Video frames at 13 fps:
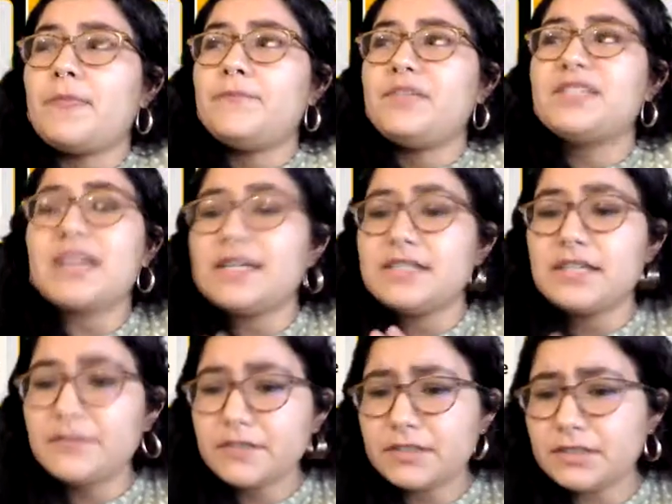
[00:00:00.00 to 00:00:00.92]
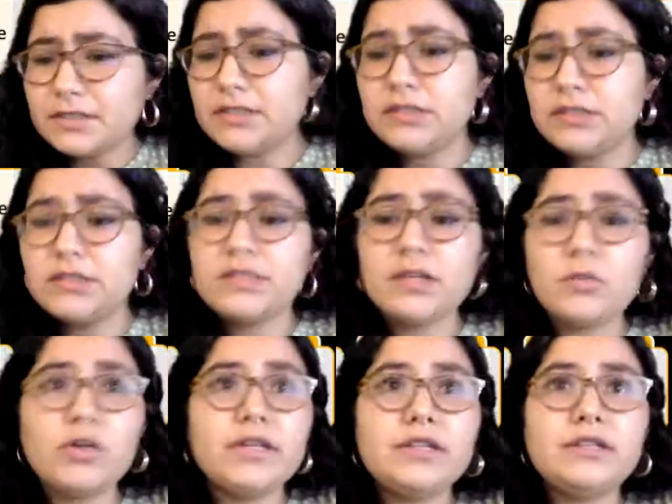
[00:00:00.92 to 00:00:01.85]
scientifically,
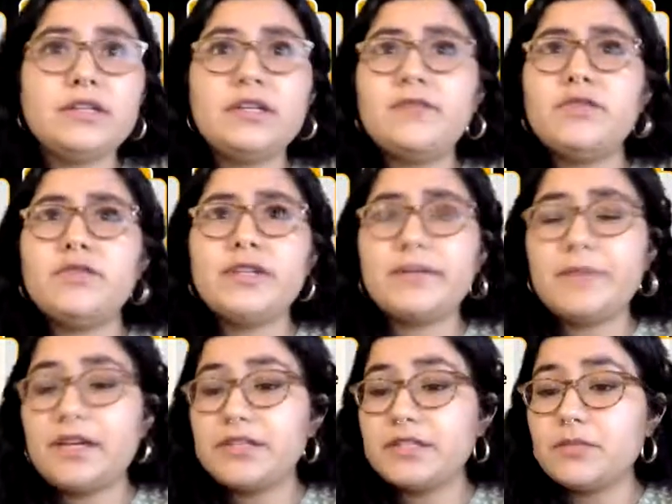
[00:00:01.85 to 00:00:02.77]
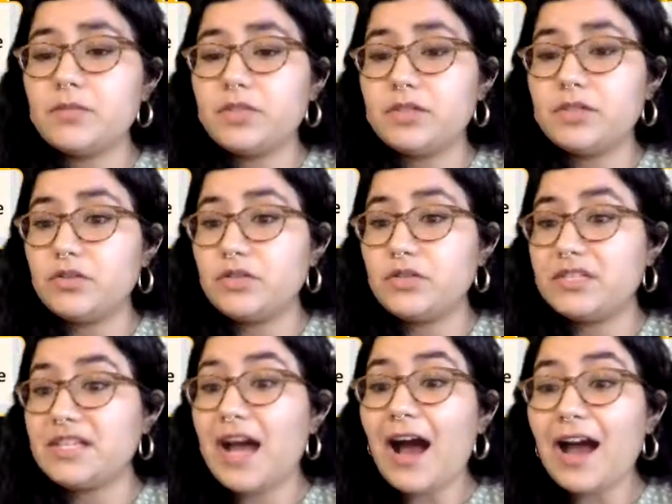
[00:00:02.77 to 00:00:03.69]
someone, if we compare someone who
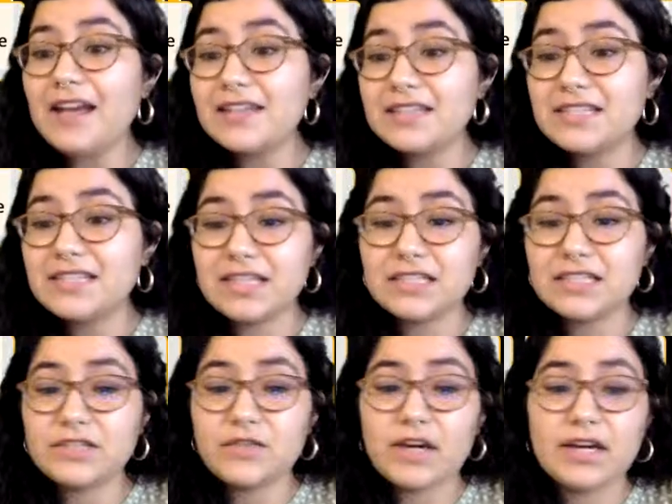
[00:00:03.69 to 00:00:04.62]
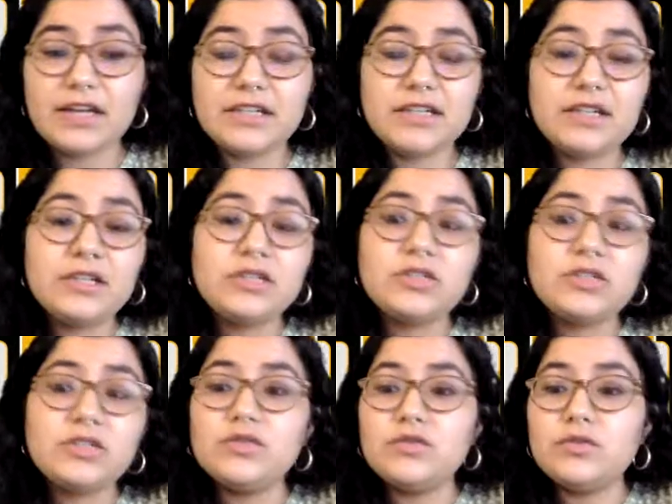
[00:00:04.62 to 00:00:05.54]
is highly satisfied
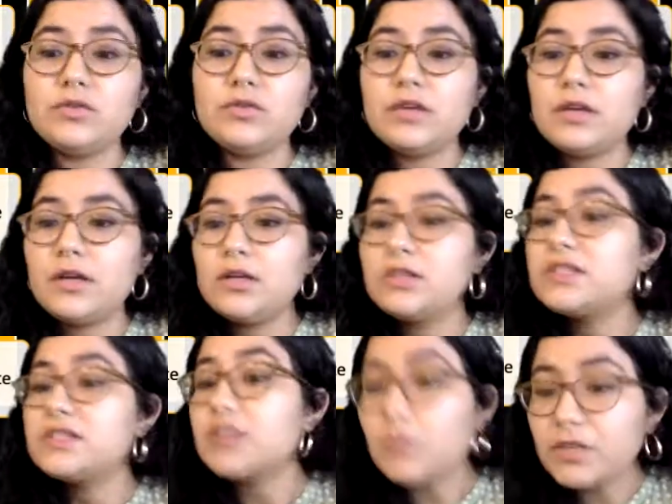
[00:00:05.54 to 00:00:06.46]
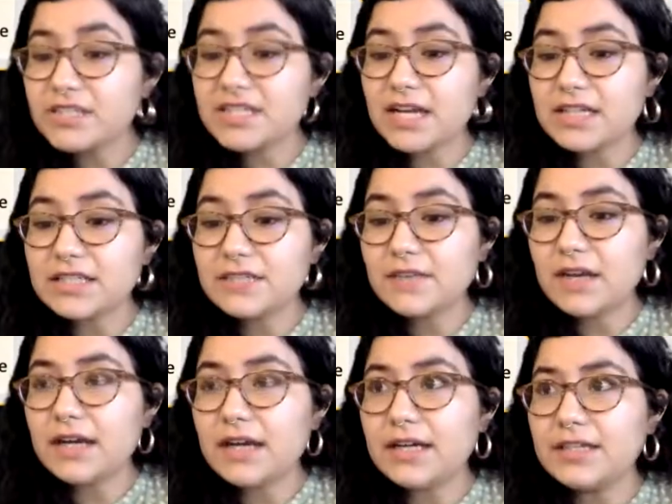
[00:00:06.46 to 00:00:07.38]
to somewhat
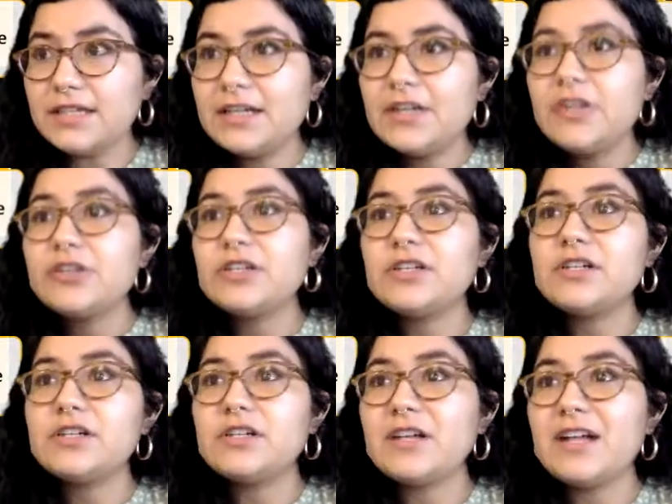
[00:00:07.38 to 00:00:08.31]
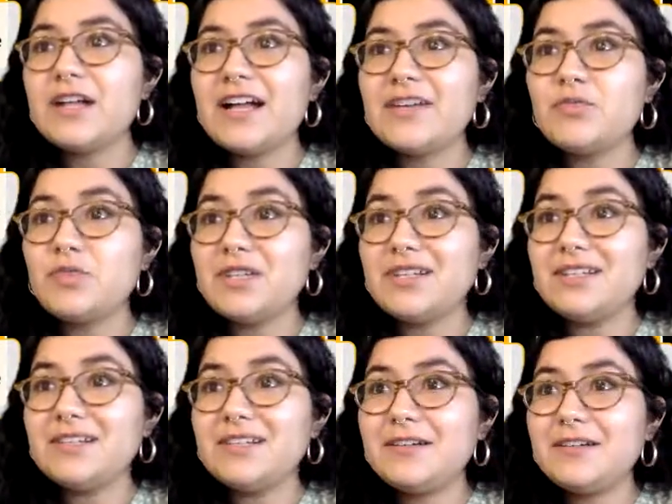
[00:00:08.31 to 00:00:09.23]
satisfied there, and we